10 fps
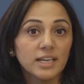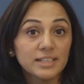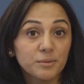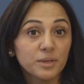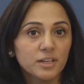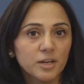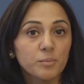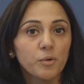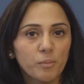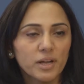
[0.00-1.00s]
intermediate
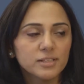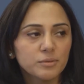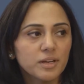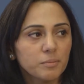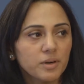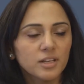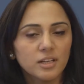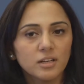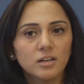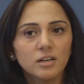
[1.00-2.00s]
mobile developer
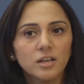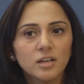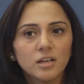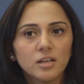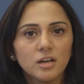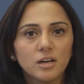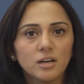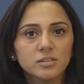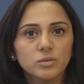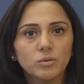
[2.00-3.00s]
here
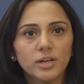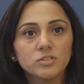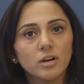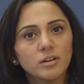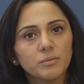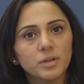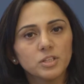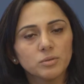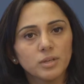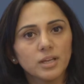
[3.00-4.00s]
uh, so I started
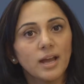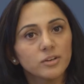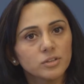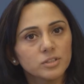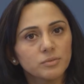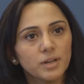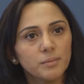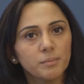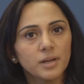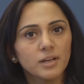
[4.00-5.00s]
with doing Android
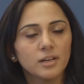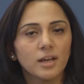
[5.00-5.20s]
development